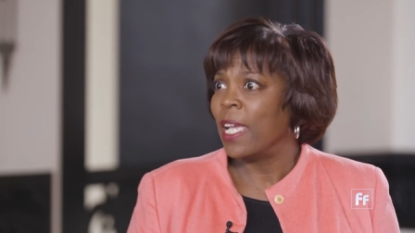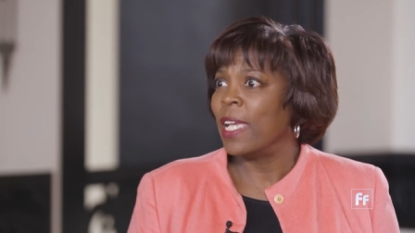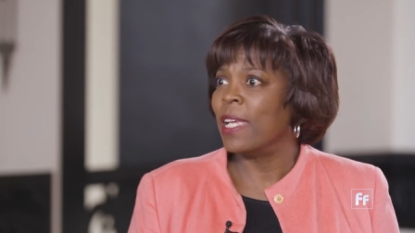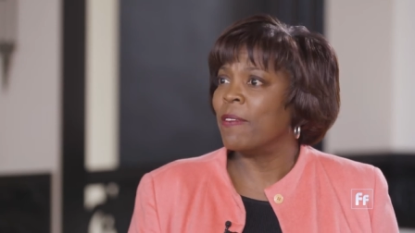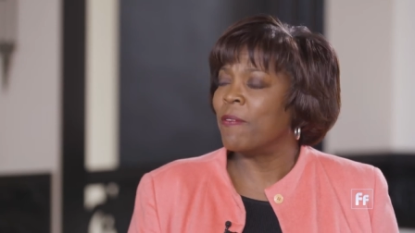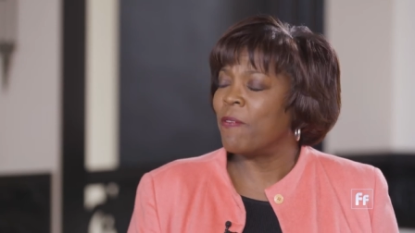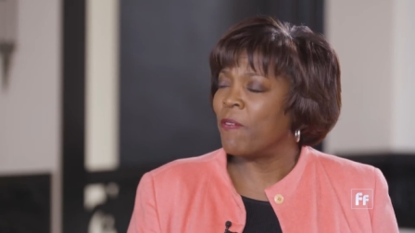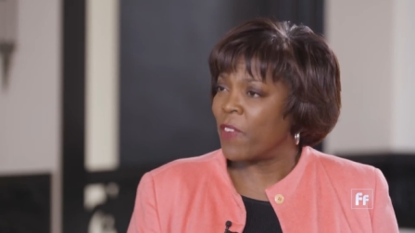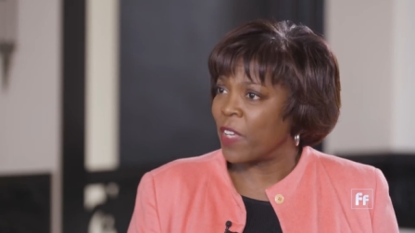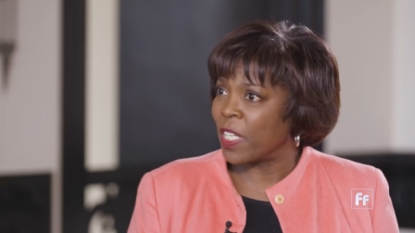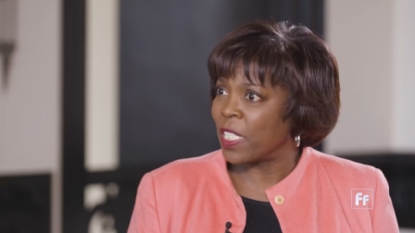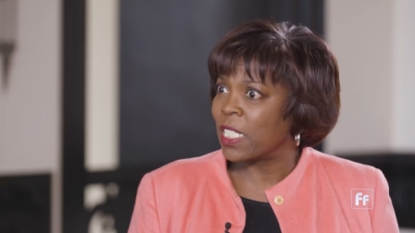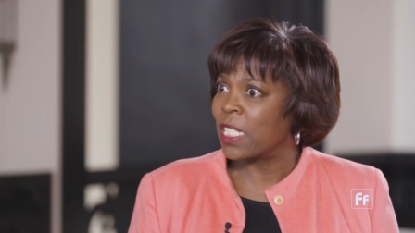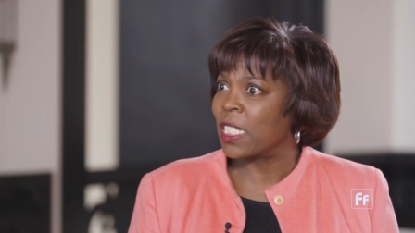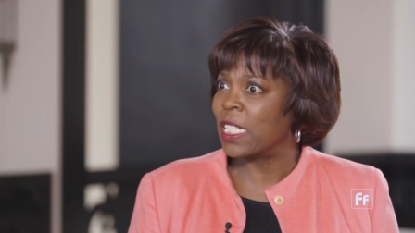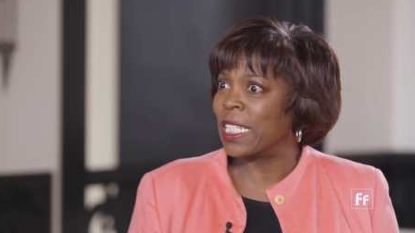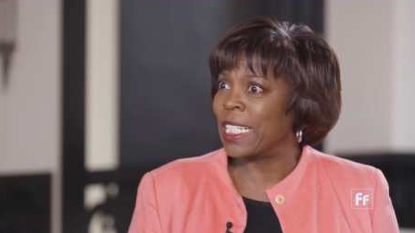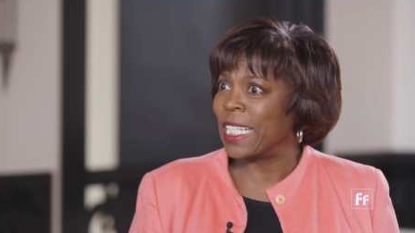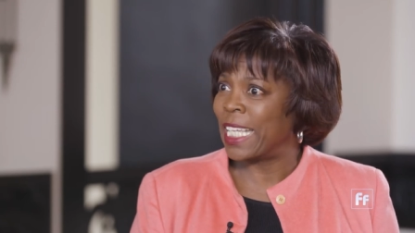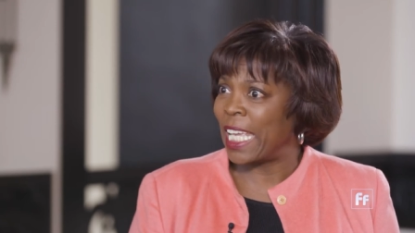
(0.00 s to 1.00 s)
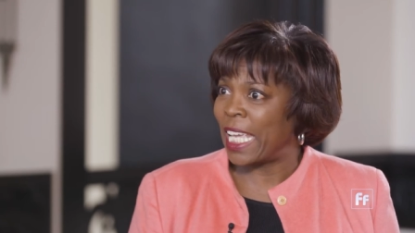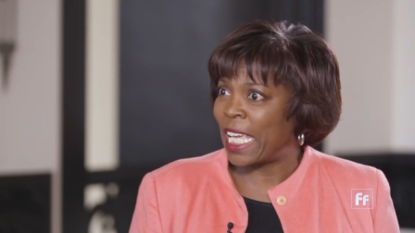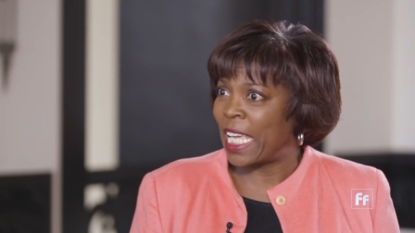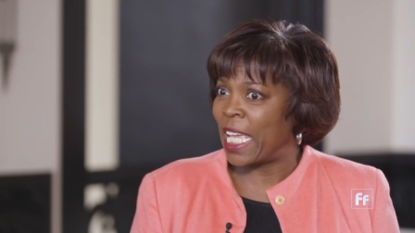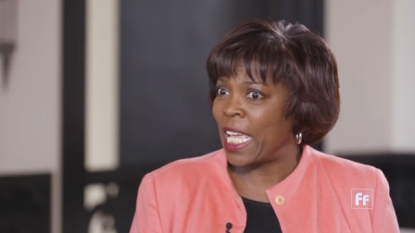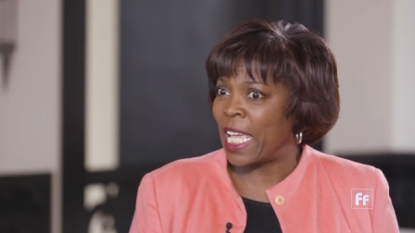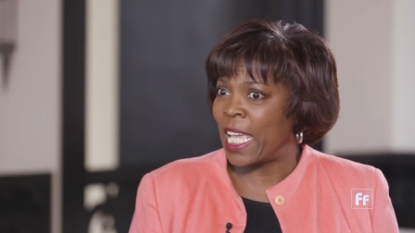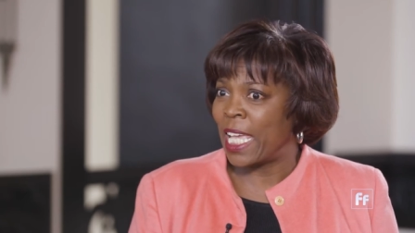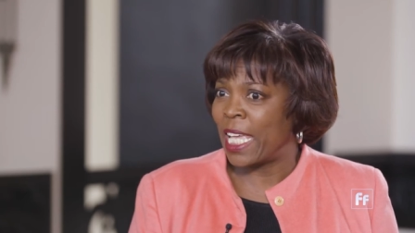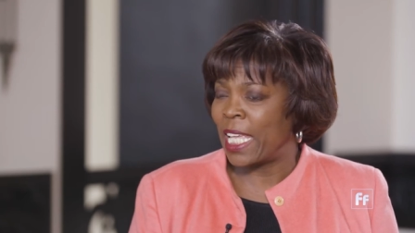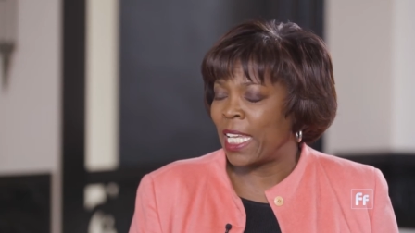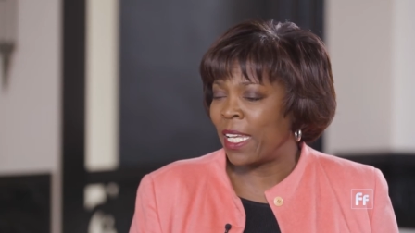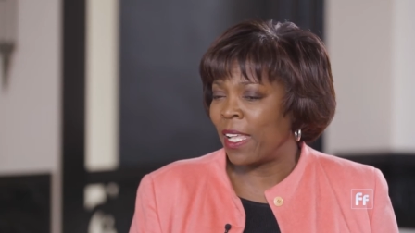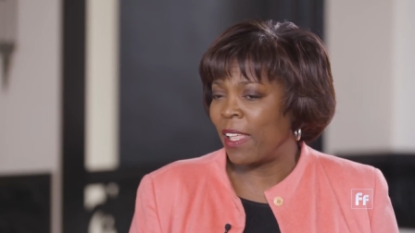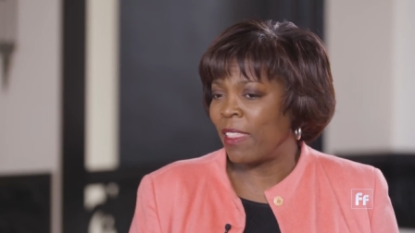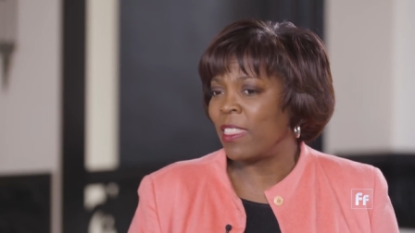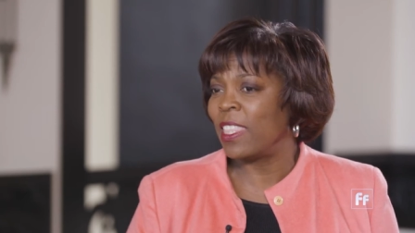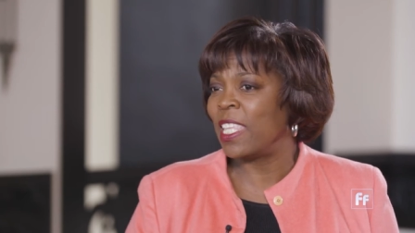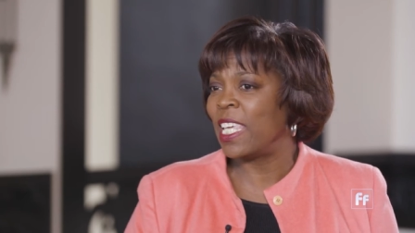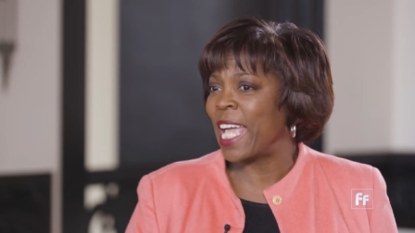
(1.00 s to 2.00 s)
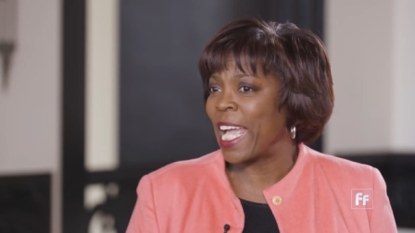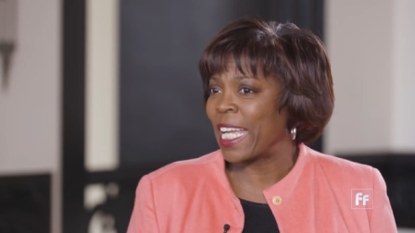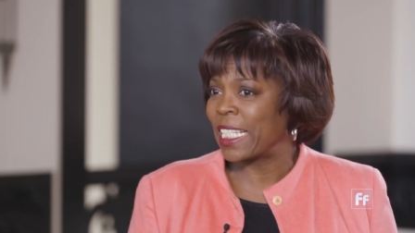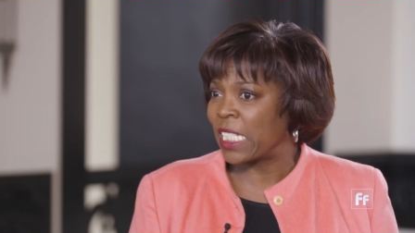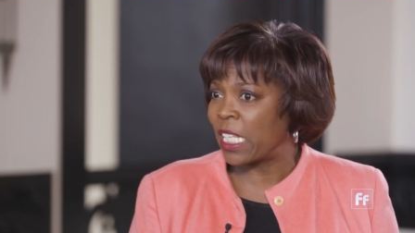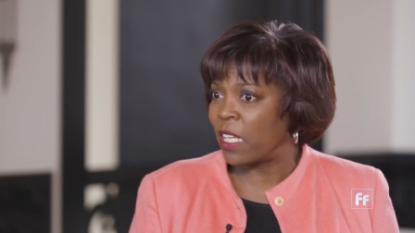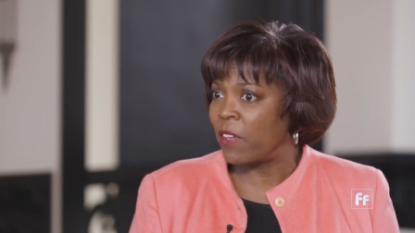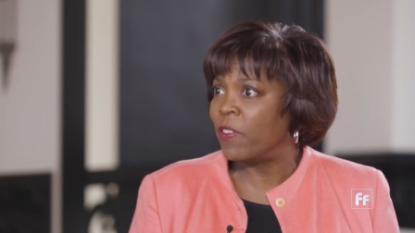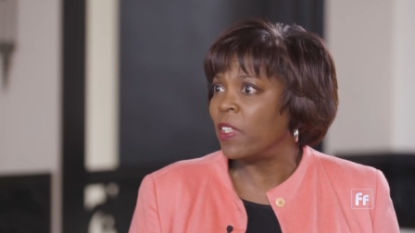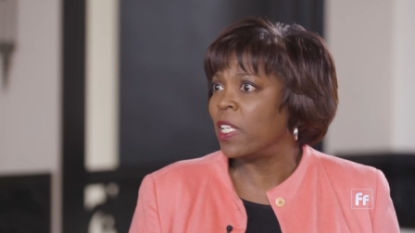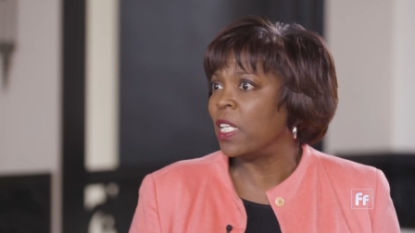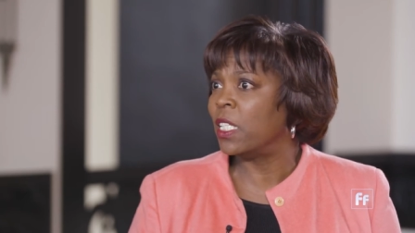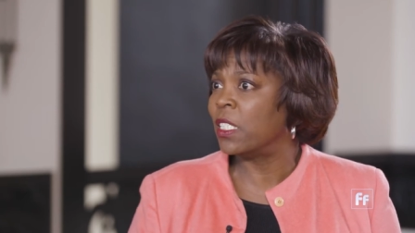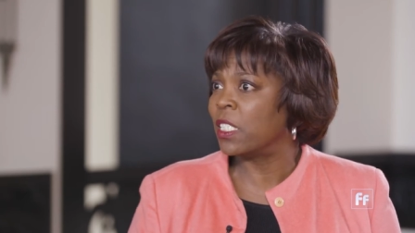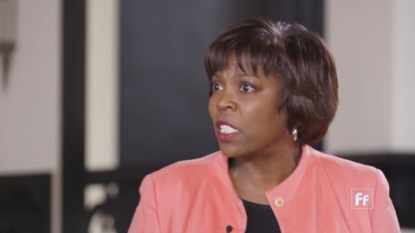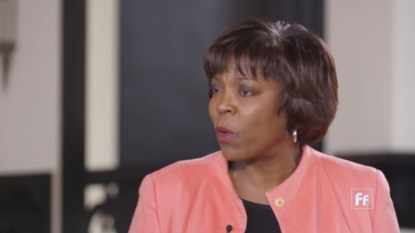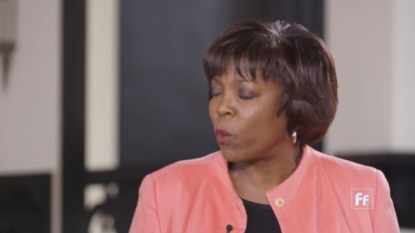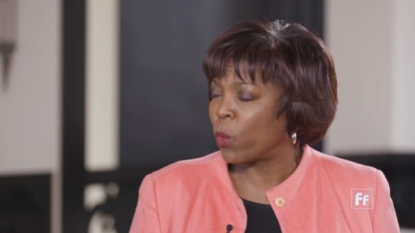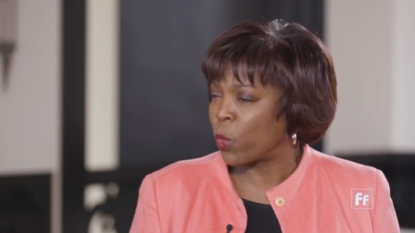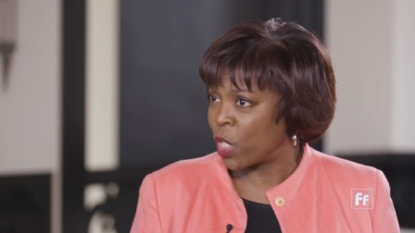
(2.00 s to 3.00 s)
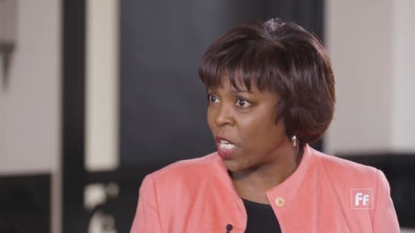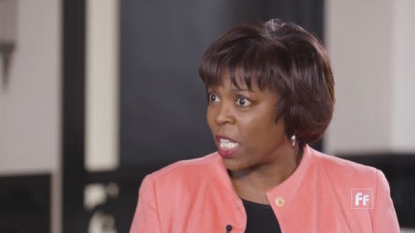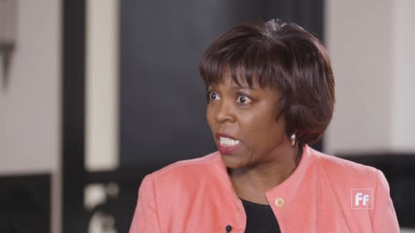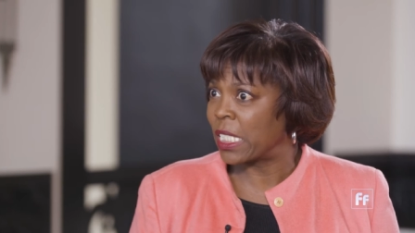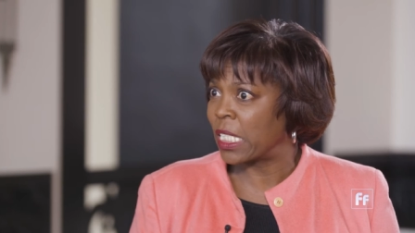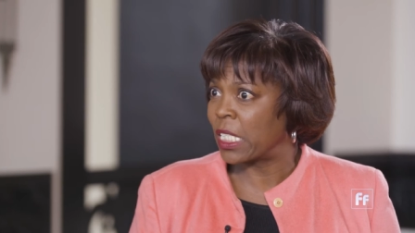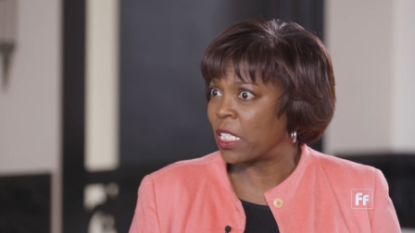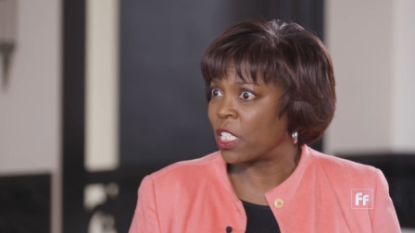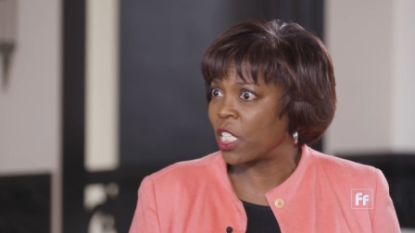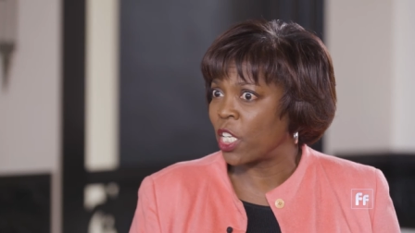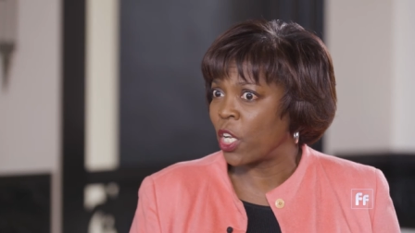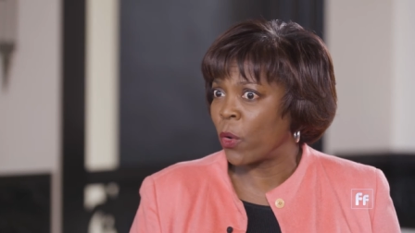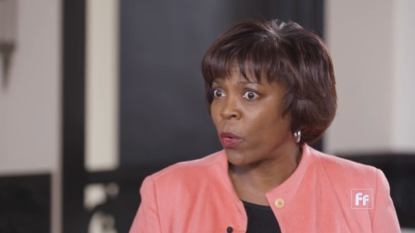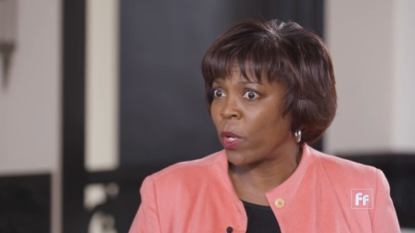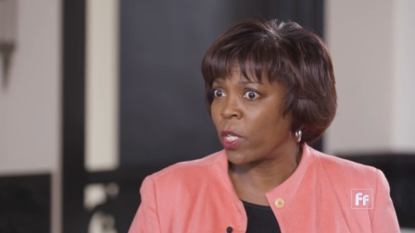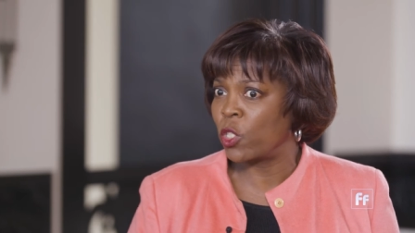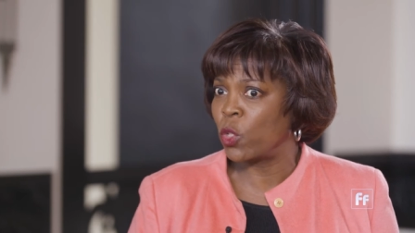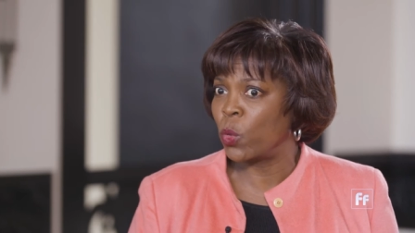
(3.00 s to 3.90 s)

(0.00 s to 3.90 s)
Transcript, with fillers: investing in the activities that were necessary